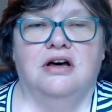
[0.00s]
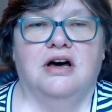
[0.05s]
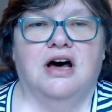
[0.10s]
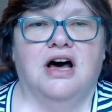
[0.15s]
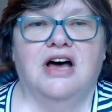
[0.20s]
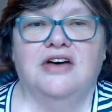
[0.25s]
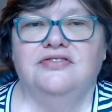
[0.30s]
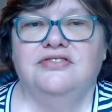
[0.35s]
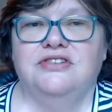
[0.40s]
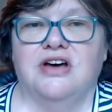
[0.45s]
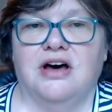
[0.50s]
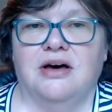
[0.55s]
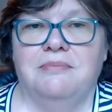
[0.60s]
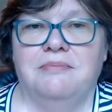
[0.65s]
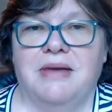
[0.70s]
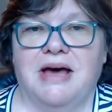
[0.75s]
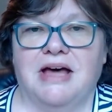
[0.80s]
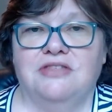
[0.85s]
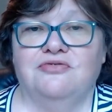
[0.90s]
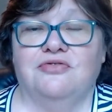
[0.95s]
I've taught
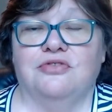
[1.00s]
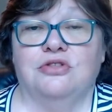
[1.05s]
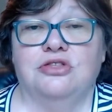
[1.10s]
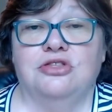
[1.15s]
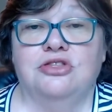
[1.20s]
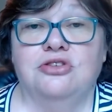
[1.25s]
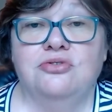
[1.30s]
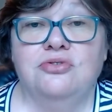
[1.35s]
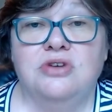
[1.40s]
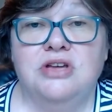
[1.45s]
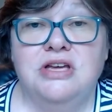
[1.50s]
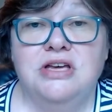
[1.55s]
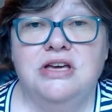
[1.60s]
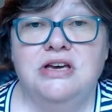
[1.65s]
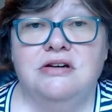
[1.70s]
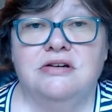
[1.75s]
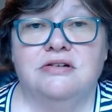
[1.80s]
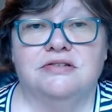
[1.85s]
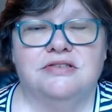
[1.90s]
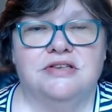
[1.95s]
math for 30
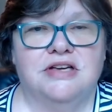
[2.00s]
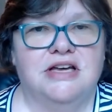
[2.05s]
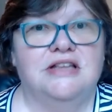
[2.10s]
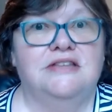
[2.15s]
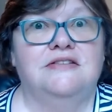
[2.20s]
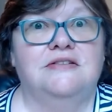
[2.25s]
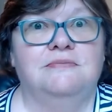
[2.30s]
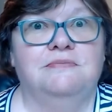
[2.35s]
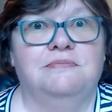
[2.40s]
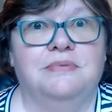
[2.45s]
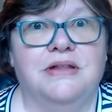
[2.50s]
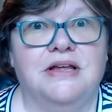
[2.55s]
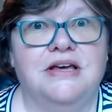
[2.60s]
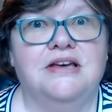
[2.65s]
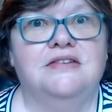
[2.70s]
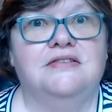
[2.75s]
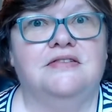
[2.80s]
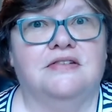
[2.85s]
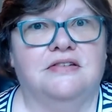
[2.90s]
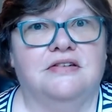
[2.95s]
years. It's
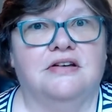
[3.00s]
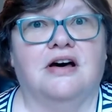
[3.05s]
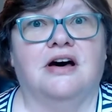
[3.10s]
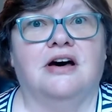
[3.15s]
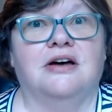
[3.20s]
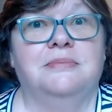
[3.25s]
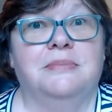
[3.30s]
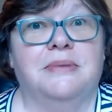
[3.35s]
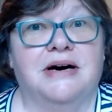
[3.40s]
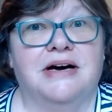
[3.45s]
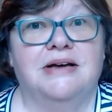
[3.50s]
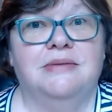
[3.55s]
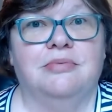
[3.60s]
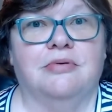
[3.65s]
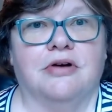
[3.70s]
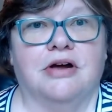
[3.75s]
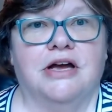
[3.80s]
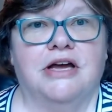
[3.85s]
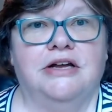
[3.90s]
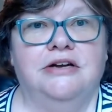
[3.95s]
emblazoned on my
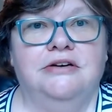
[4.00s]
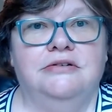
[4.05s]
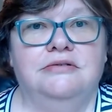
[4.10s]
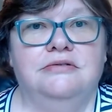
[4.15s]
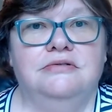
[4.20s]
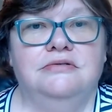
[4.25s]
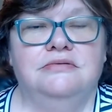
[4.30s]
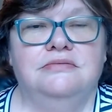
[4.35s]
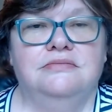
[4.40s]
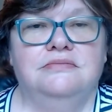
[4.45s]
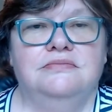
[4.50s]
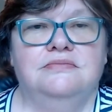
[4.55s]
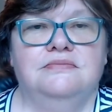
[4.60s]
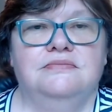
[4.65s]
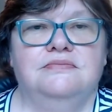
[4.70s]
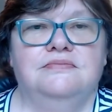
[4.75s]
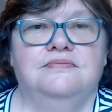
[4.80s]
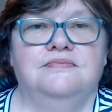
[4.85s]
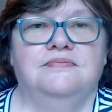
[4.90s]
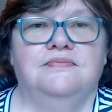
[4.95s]
brain.
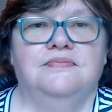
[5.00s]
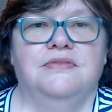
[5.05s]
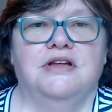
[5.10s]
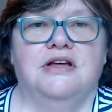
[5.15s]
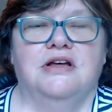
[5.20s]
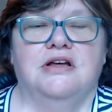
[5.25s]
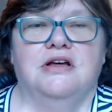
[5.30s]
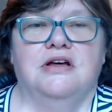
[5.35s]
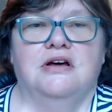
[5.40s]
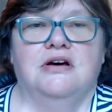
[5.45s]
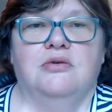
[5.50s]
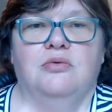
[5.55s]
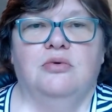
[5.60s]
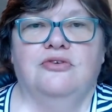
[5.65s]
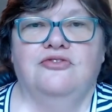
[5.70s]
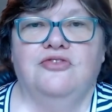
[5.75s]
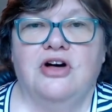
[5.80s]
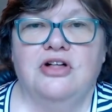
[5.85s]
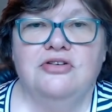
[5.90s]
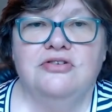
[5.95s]
Well,
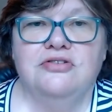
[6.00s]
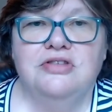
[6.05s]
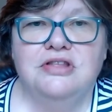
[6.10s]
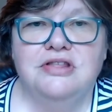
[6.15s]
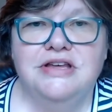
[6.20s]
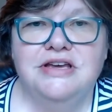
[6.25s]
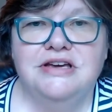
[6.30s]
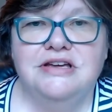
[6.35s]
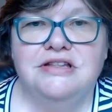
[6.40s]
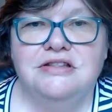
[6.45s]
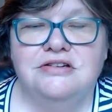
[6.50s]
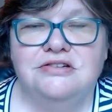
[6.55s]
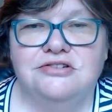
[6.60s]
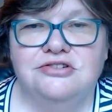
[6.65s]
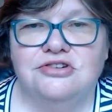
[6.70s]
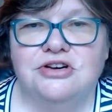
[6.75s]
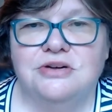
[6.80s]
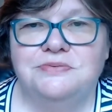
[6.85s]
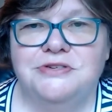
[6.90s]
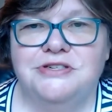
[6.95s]
follow the link in the
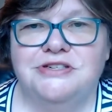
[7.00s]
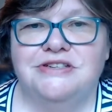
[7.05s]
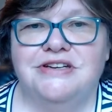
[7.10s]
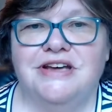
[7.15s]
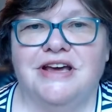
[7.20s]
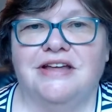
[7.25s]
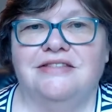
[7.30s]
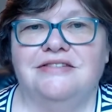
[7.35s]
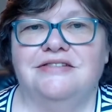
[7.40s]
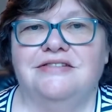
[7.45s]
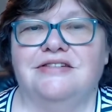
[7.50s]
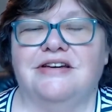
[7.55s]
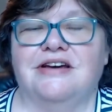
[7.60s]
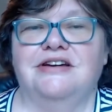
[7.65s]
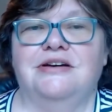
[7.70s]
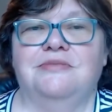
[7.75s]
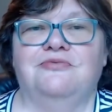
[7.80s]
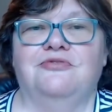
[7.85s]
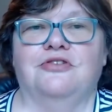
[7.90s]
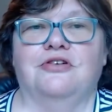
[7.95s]
description and sign
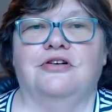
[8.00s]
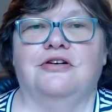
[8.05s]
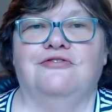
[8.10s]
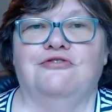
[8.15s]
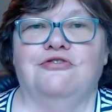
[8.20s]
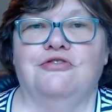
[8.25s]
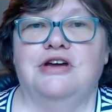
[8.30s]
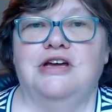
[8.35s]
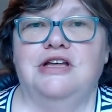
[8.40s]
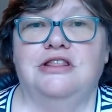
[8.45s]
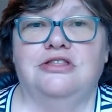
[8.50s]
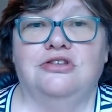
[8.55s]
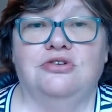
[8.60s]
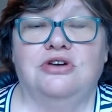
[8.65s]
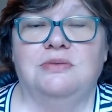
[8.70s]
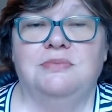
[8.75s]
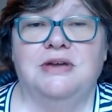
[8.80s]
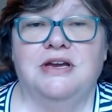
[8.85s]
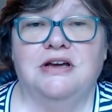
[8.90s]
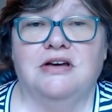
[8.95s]
up for a free
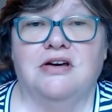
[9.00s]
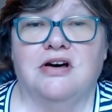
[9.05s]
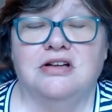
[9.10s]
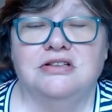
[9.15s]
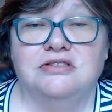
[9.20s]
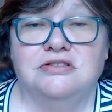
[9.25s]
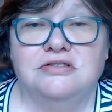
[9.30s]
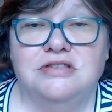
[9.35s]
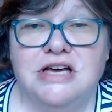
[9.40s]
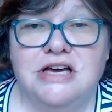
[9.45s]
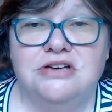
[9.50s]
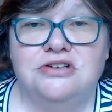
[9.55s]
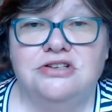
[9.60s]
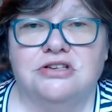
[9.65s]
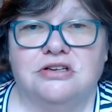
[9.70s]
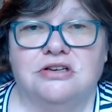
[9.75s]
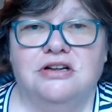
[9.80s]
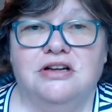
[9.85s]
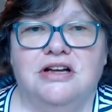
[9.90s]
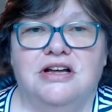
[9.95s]
30-minute
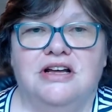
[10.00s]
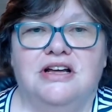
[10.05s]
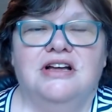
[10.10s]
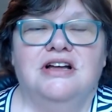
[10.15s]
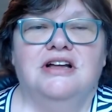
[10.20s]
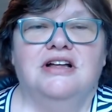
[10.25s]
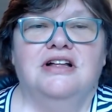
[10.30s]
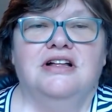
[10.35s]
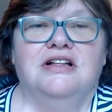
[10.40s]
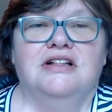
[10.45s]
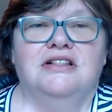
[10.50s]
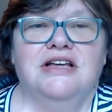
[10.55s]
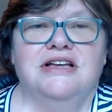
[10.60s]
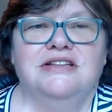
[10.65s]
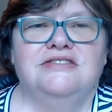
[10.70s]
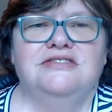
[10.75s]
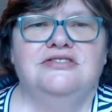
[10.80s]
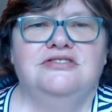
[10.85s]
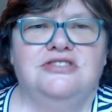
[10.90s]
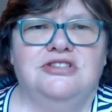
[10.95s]
consultation.
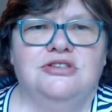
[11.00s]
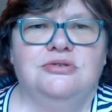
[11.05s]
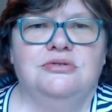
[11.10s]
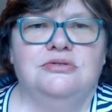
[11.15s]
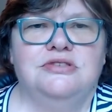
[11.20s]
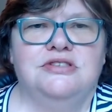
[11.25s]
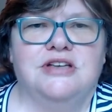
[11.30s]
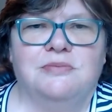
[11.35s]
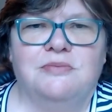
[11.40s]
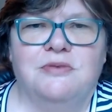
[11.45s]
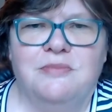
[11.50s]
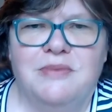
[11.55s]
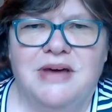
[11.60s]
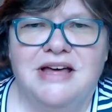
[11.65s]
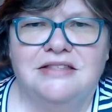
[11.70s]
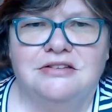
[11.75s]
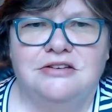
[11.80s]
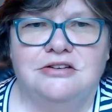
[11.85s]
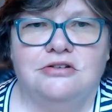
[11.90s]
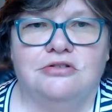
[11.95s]
Let's do summer
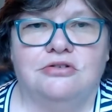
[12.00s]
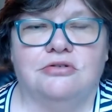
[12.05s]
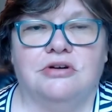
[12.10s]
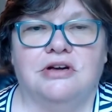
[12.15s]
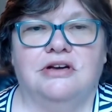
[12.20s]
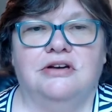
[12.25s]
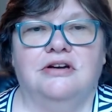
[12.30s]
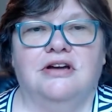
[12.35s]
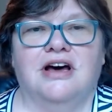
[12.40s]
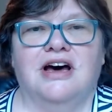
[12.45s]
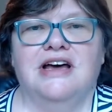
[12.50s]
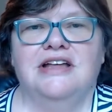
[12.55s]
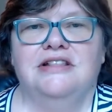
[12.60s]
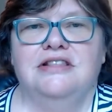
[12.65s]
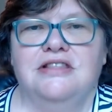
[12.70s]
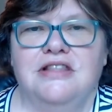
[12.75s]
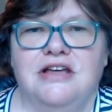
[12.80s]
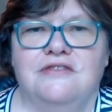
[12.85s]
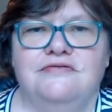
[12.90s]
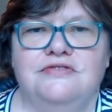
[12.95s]
math tutoring. I'd
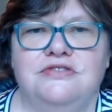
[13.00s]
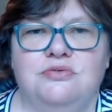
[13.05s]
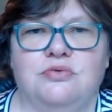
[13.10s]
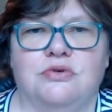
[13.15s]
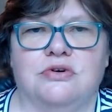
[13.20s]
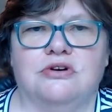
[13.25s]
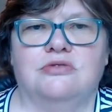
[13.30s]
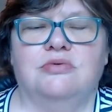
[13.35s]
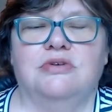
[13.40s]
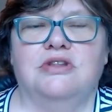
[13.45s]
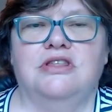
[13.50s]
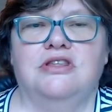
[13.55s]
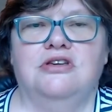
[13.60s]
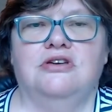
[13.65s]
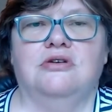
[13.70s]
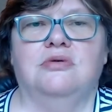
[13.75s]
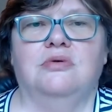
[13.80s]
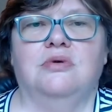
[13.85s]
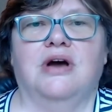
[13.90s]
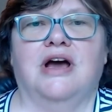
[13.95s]
love to work with
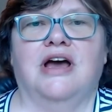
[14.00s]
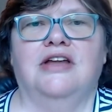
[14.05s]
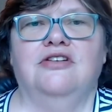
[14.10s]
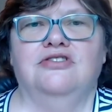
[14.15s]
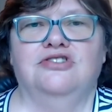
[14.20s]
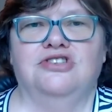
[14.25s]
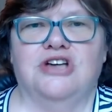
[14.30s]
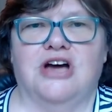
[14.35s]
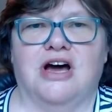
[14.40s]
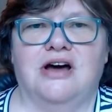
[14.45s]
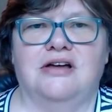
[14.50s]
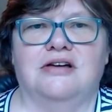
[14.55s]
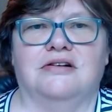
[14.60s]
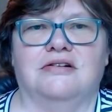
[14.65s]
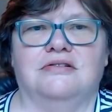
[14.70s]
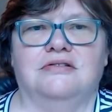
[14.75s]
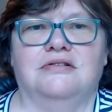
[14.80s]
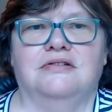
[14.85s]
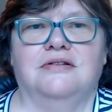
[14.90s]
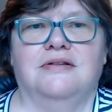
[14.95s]
you and your
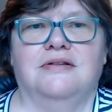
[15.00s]
child.